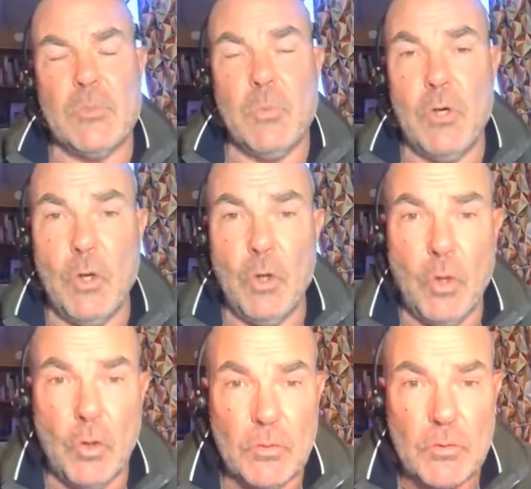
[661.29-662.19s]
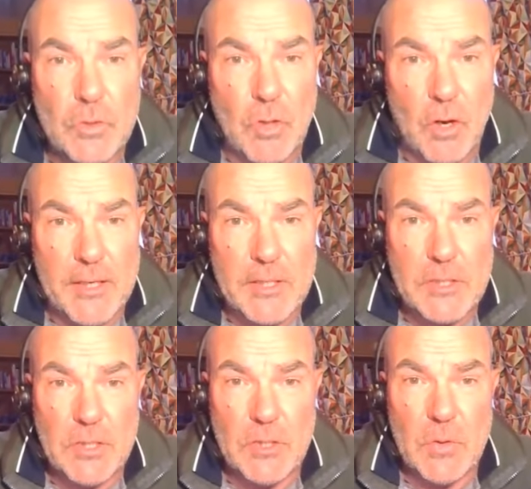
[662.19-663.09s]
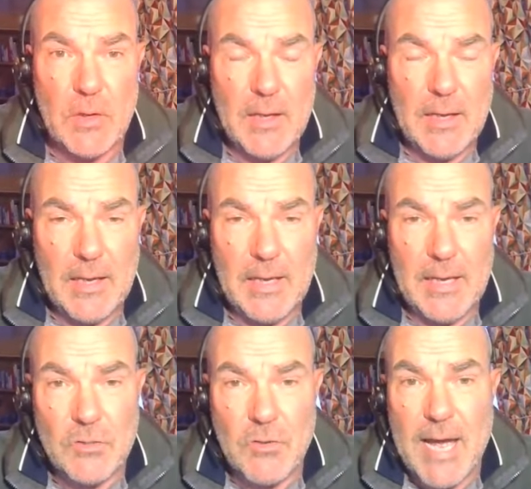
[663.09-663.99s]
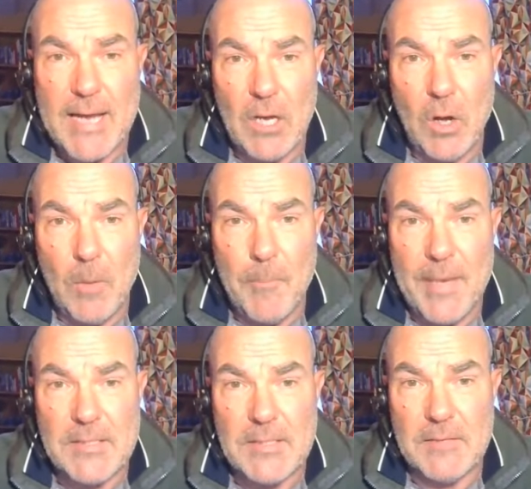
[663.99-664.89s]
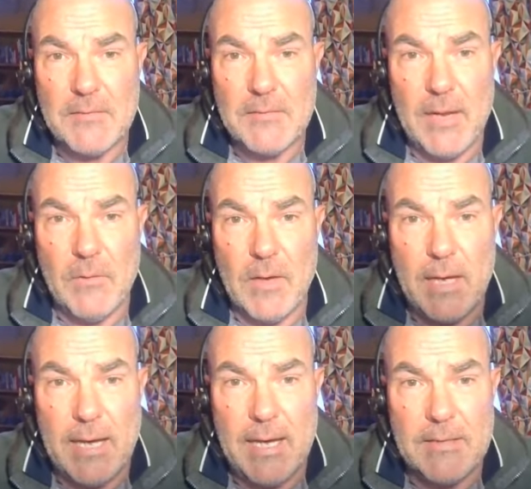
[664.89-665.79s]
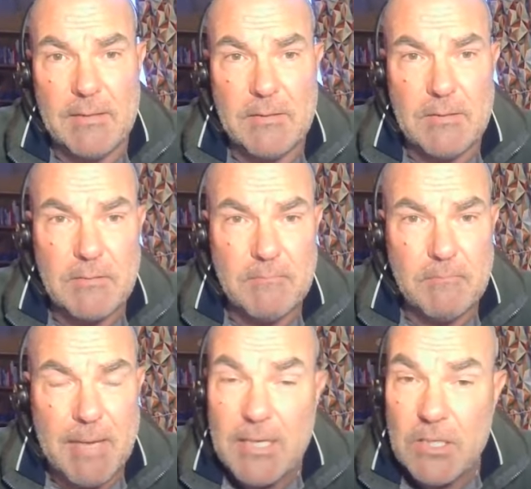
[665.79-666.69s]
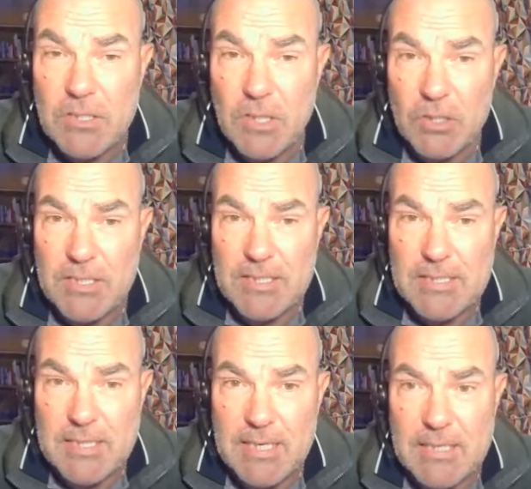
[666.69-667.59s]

were all trying to uh, drag OnPassive down and make us not succeed.